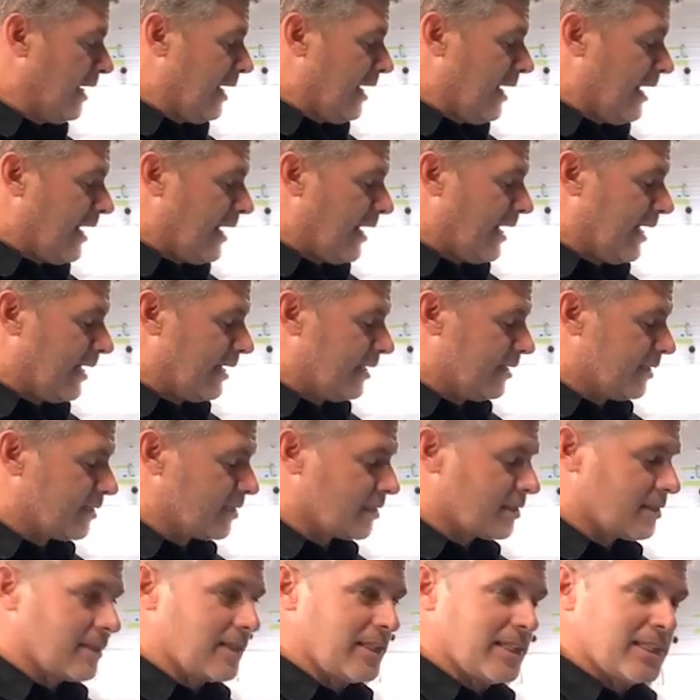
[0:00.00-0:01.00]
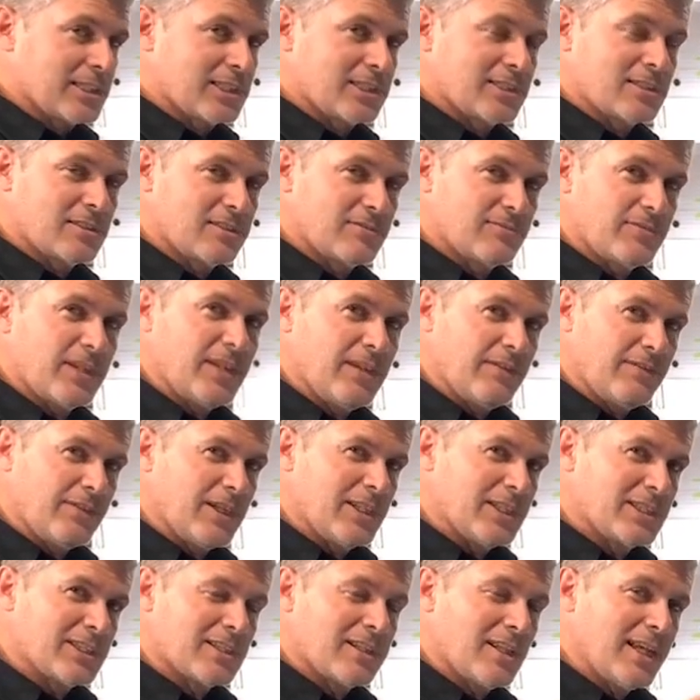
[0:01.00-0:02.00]
And this very,
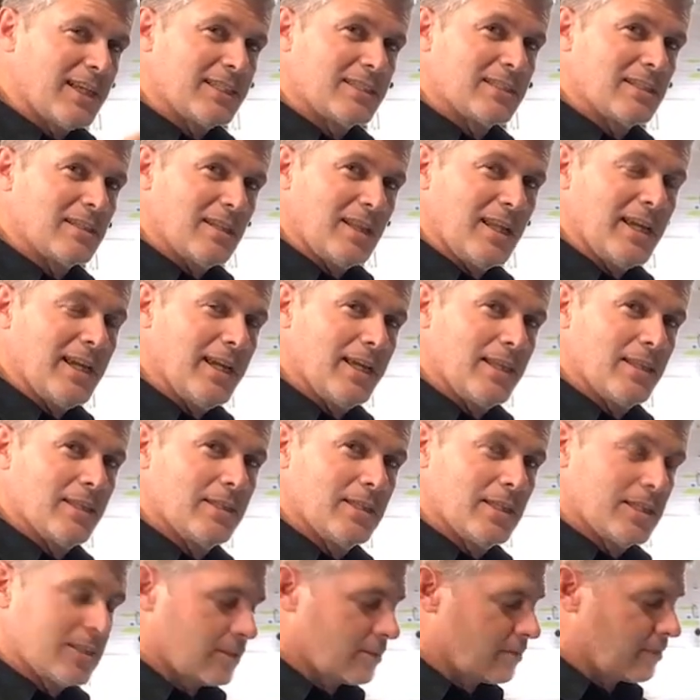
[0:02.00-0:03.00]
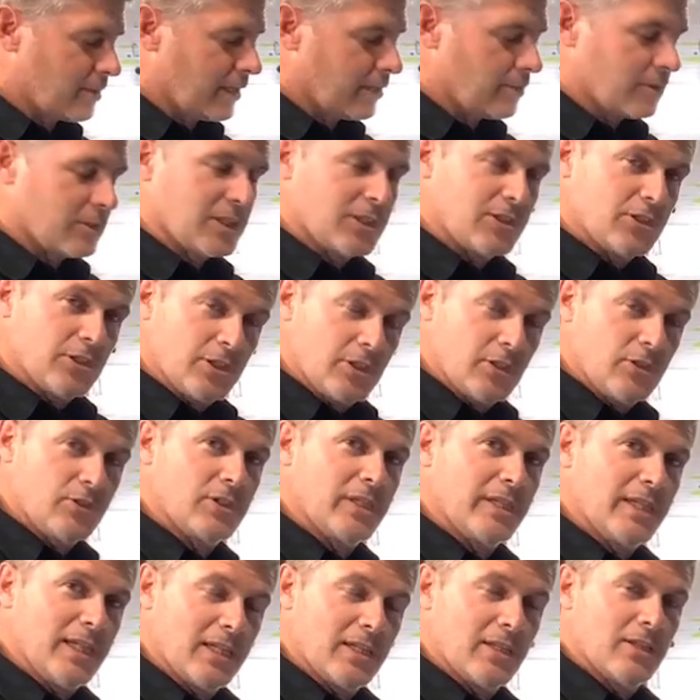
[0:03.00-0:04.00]
very slight delay that this thing was
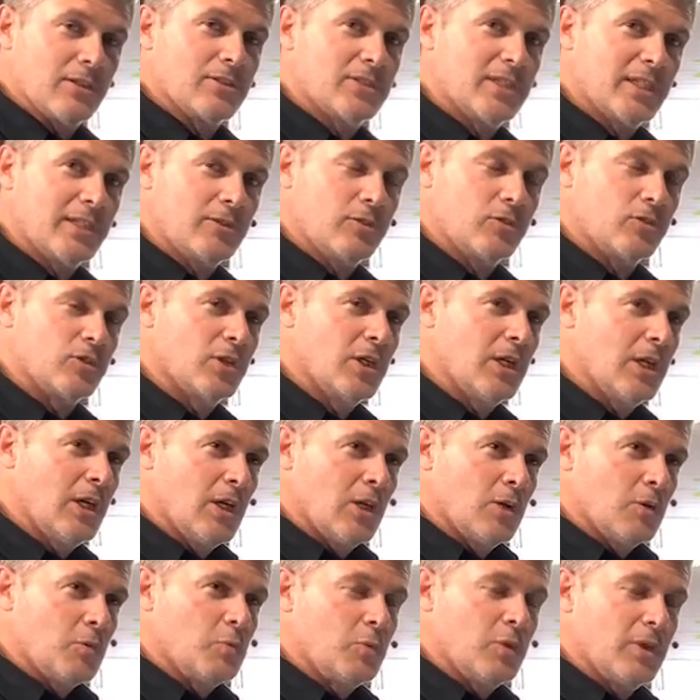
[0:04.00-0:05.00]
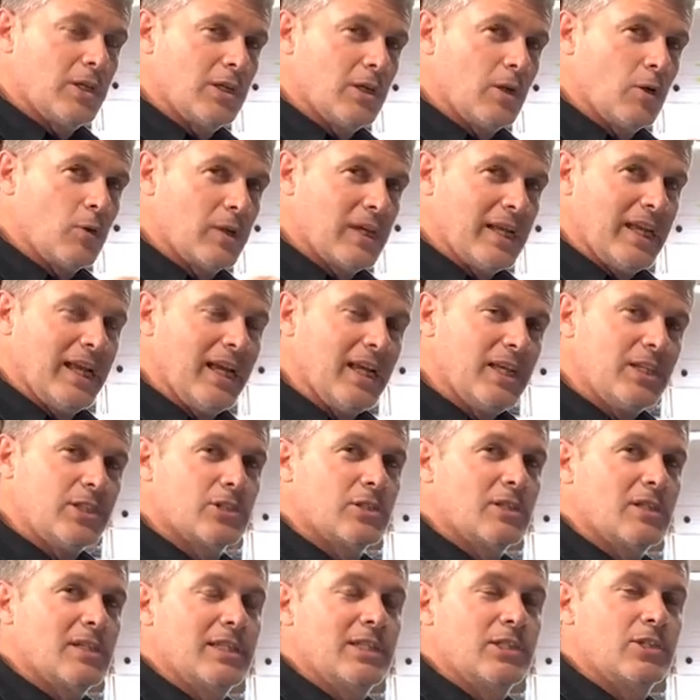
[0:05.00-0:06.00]
introducing into those signals would
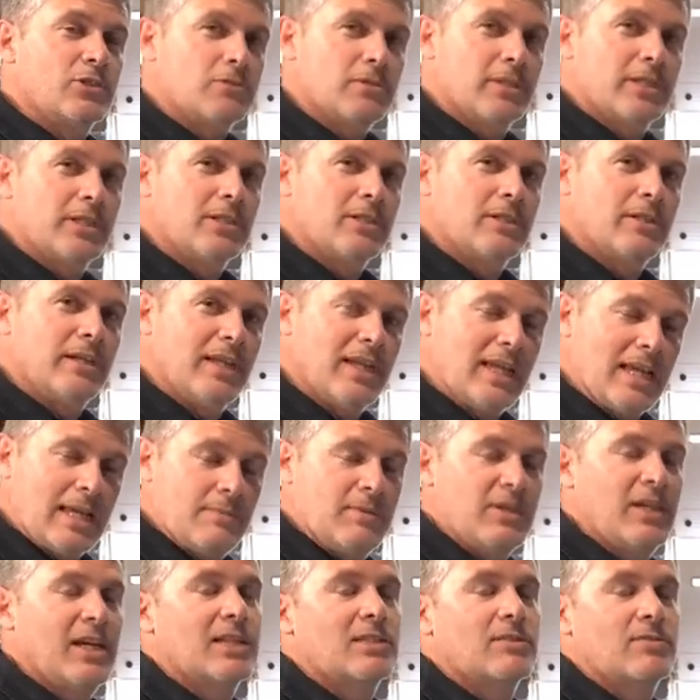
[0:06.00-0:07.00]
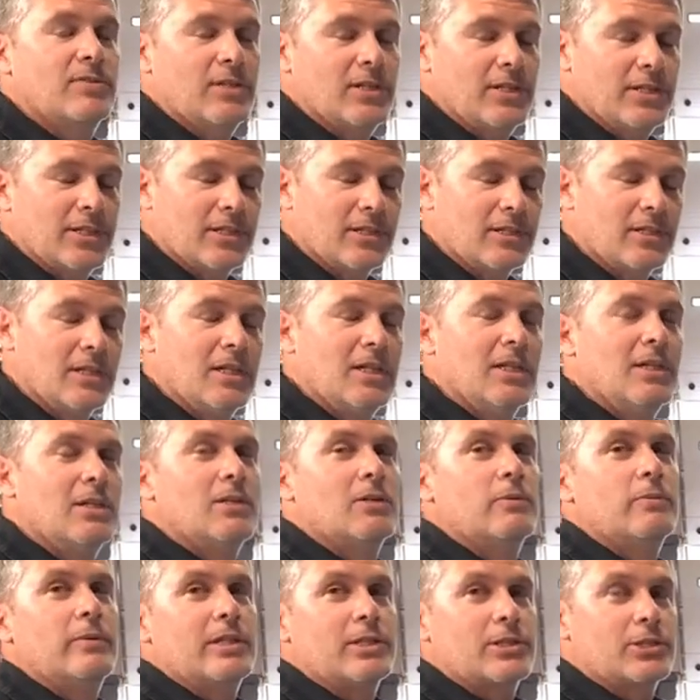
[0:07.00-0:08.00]
occasionally trigger an ABS failure,
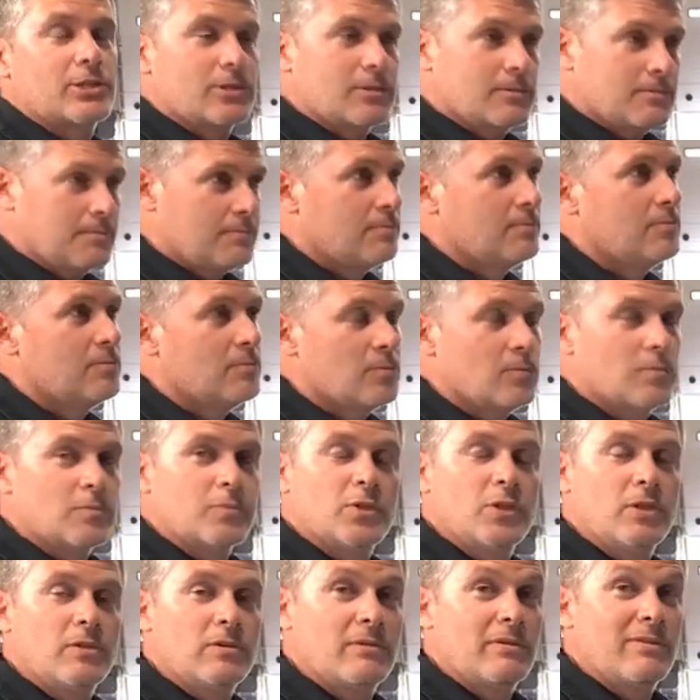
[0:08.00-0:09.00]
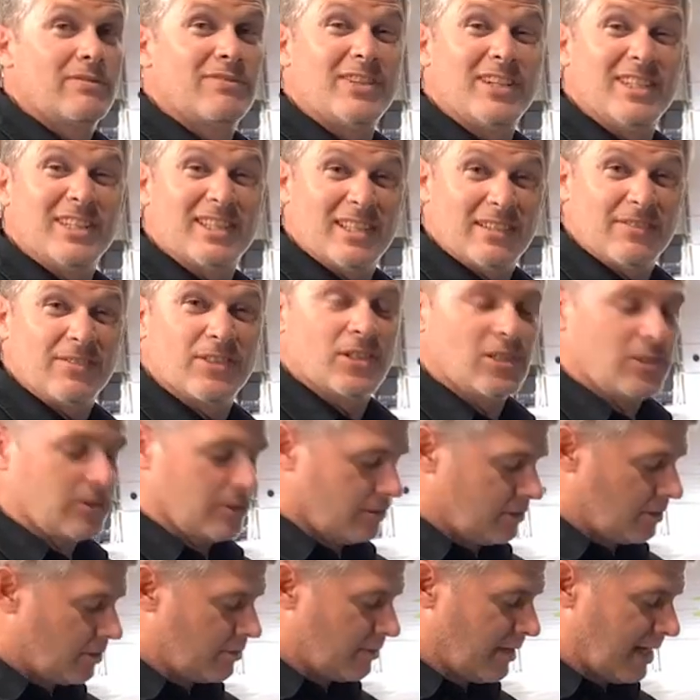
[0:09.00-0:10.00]
which proved to be very
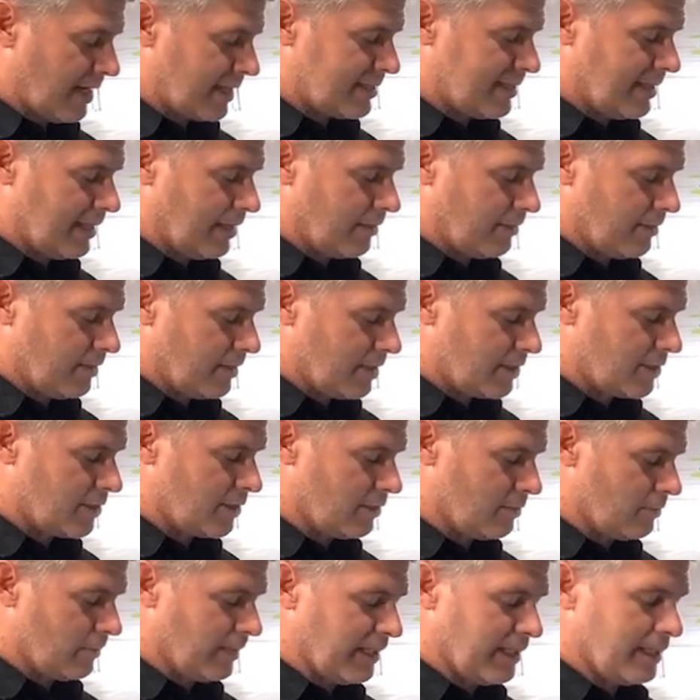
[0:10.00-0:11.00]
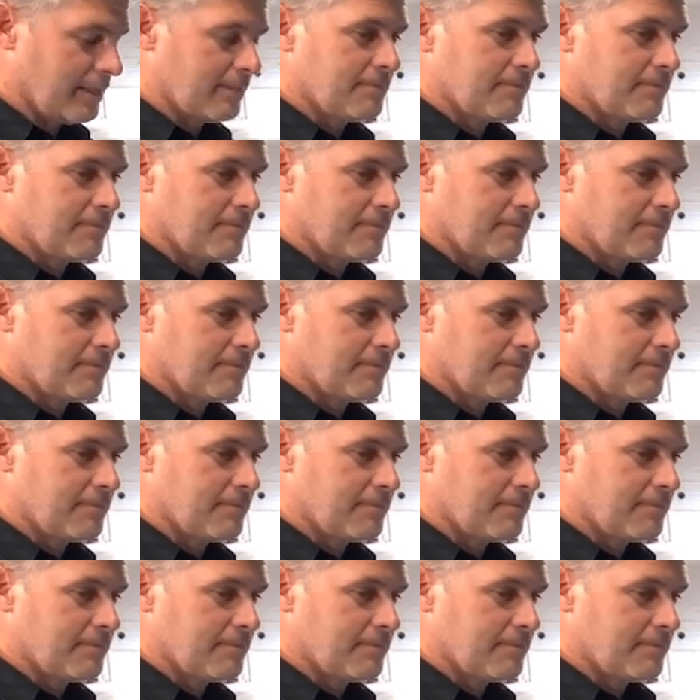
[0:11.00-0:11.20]
difficult to track down until we,